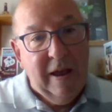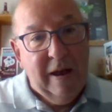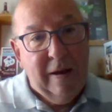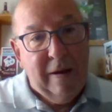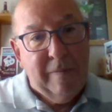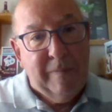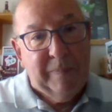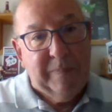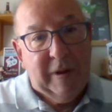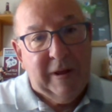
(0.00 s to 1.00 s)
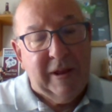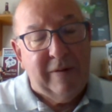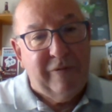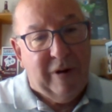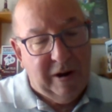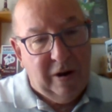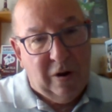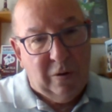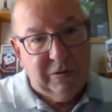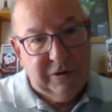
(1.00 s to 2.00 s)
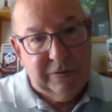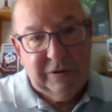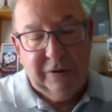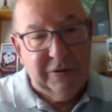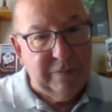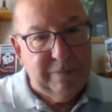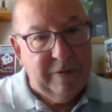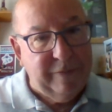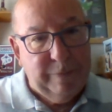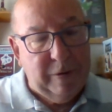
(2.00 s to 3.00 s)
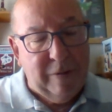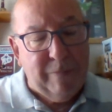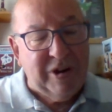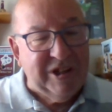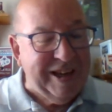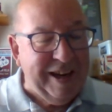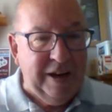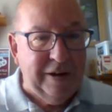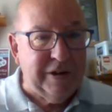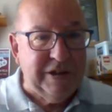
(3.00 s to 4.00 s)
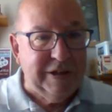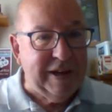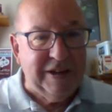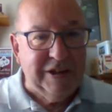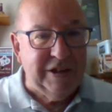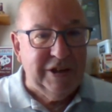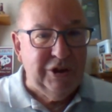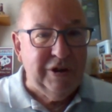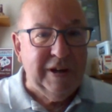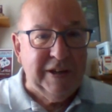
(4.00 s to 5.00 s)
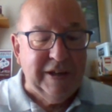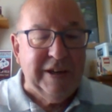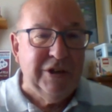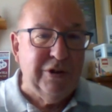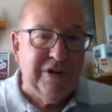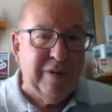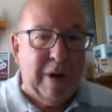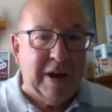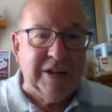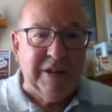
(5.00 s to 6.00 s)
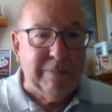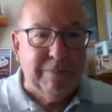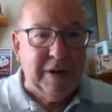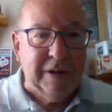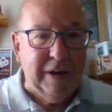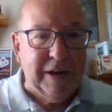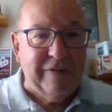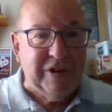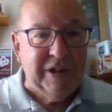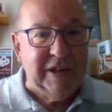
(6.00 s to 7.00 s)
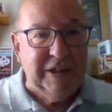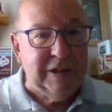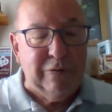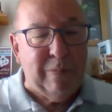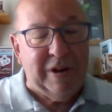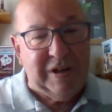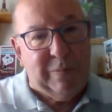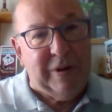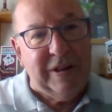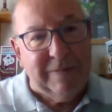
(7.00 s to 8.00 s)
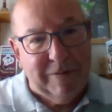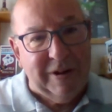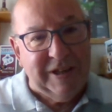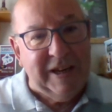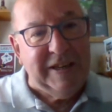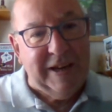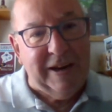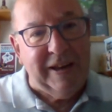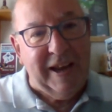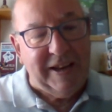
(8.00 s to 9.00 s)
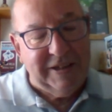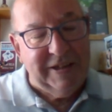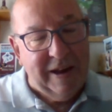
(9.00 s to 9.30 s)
Um, and then Frank Holt, who's, who's a a meticulous statistician. He's, he's just amazing. He, he, never ceases to amaze me the, the detail he gets.